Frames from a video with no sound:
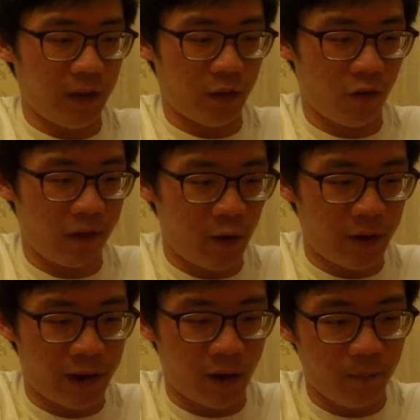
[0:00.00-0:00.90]
get the
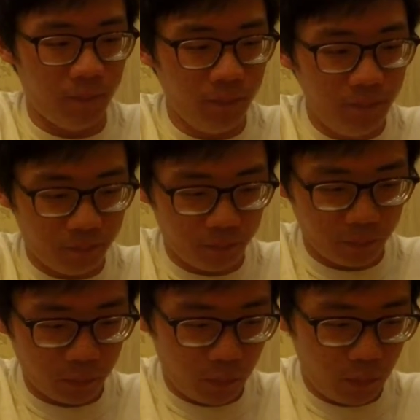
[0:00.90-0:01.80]
sound out.
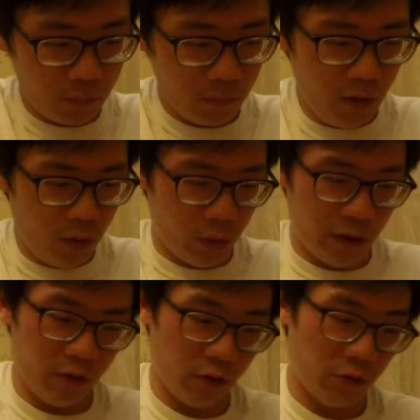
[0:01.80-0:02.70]
Oh
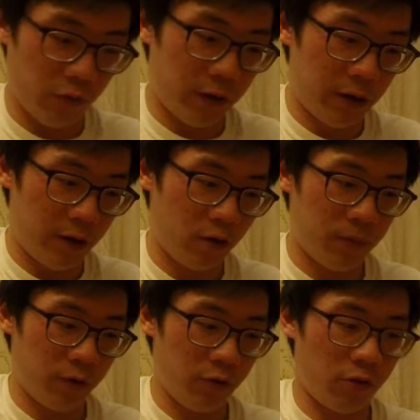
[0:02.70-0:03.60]
wow, this looks really nice
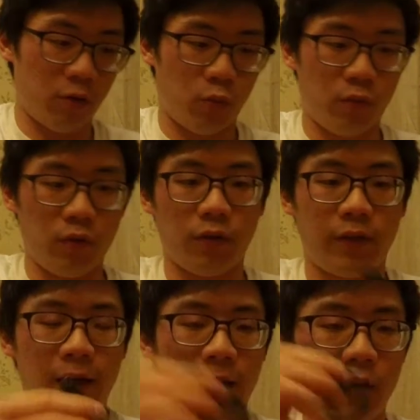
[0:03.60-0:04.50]
in person. Look
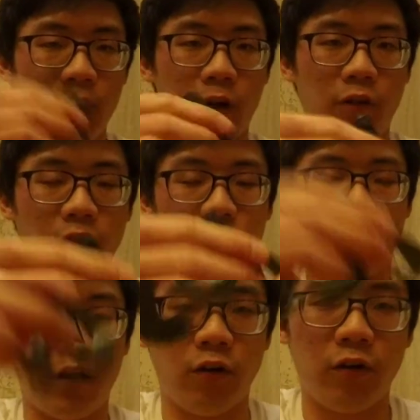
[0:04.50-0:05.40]
at that. As you
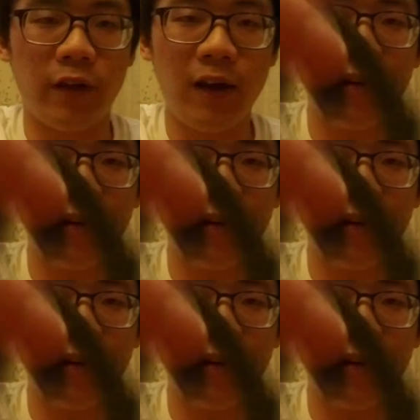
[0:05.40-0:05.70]
can you hear